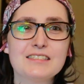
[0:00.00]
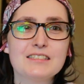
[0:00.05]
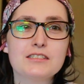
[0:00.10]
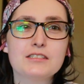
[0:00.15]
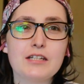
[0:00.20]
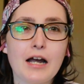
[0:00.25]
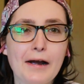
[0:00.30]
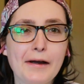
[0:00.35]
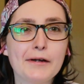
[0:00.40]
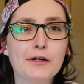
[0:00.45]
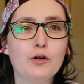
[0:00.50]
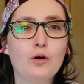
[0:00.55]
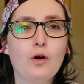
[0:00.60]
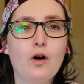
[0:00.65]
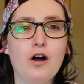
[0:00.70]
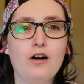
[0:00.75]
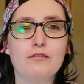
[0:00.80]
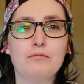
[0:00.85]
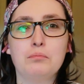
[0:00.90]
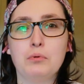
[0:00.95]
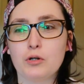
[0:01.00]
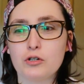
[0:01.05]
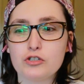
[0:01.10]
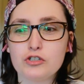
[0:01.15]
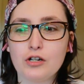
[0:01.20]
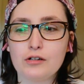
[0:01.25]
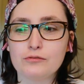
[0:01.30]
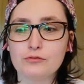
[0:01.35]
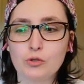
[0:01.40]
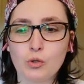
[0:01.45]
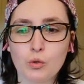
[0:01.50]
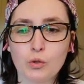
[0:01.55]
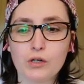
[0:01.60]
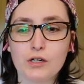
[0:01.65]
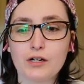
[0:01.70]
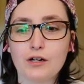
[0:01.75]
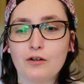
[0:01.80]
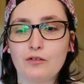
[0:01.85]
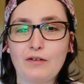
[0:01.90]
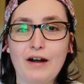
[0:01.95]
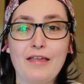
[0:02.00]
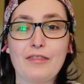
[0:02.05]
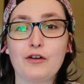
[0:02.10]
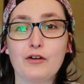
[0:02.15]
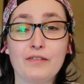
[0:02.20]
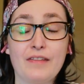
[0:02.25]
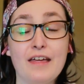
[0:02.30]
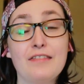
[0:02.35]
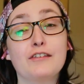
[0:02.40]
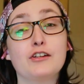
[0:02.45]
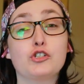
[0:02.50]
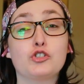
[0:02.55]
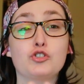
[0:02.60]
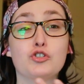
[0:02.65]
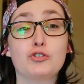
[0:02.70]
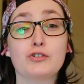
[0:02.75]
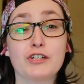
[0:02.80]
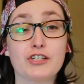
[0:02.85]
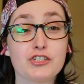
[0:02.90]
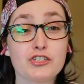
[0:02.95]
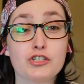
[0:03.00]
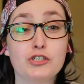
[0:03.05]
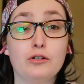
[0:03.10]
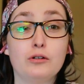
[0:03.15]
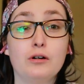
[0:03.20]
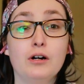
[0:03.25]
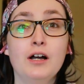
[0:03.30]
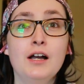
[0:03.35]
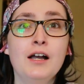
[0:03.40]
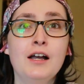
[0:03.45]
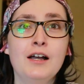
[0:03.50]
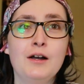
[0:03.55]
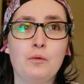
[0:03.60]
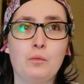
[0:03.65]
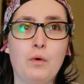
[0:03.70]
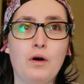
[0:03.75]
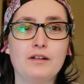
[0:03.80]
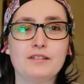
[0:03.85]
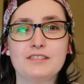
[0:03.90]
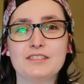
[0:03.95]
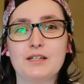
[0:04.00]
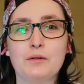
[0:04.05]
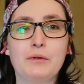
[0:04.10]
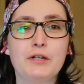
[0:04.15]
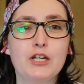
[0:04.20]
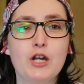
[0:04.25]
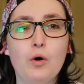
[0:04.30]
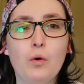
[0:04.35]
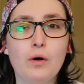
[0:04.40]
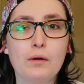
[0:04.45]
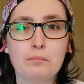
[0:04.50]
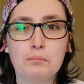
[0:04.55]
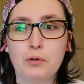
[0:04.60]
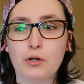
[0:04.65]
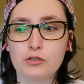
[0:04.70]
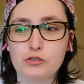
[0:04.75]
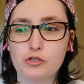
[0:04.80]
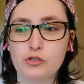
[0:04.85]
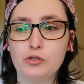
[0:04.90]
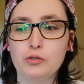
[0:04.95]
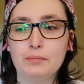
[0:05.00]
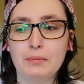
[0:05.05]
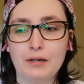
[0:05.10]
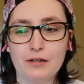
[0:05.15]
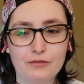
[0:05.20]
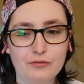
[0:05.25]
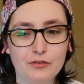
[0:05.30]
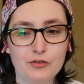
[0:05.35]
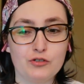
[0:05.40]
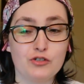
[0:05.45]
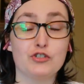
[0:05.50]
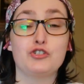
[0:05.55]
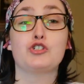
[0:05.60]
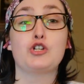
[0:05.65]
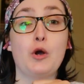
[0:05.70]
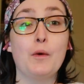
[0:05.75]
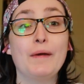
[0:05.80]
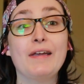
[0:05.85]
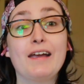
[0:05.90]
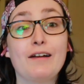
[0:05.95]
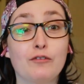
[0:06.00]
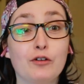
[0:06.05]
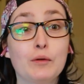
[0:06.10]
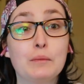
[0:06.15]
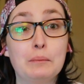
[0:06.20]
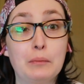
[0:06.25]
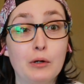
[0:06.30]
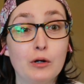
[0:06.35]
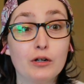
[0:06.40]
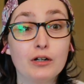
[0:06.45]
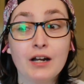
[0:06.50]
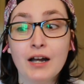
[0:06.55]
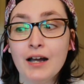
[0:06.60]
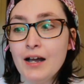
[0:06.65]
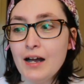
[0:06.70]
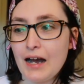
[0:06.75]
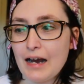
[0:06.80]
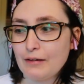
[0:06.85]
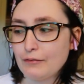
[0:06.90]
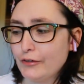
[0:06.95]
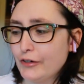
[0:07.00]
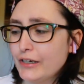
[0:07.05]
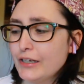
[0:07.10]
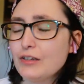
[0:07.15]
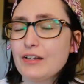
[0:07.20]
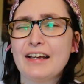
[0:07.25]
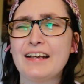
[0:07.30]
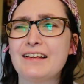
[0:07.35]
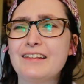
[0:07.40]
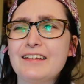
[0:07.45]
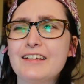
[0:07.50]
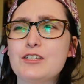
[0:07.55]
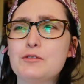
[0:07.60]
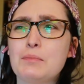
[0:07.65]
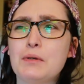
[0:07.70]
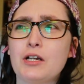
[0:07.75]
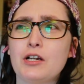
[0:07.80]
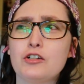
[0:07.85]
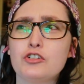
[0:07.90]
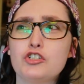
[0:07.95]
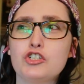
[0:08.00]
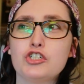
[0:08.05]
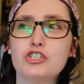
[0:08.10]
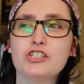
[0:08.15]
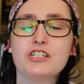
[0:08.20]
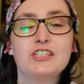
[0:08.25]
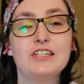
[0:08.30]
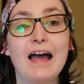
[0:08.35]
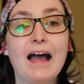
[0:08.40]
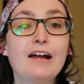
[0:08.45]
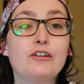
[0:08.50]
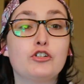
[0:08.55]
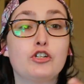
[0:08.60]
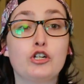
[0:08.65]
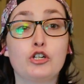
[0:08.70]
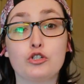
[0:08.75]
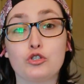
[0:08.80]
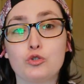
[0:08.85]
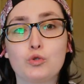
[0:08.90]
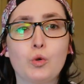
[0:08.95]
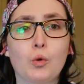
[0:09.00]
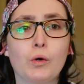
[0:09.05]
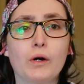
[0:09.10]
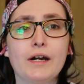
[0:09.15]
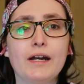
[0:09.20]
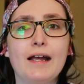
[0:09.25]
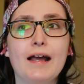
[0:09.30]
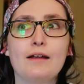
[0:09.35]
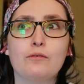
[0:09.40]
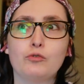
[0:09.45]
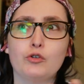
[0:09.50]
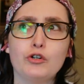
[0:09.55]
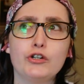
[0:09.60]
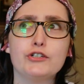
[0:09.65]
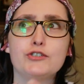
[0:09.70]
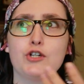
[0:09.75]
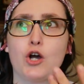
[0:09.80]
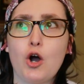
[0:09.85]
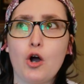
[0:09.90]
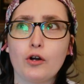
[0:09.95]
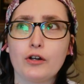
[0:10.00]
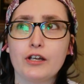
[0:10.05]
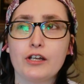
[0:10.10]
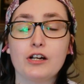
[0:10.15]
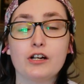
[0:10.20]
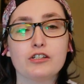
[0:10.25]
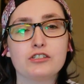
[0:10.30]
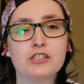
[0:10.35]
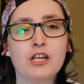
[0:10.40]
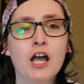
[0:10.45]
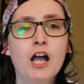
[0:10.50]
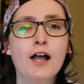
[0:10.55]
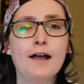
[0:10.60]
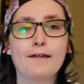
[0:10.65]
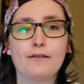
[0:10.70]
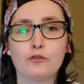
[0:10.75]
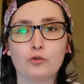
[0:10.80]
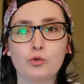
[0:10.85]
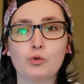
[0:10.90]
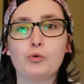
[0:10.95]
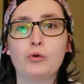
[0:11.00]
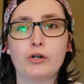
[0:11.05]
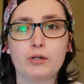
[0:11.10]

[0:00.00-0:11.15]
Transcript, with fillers: style of bookshelf tour rather than the traditional ones that we know on BookTube of you just showing every book. I really like this because she's attaching a story and really talking us through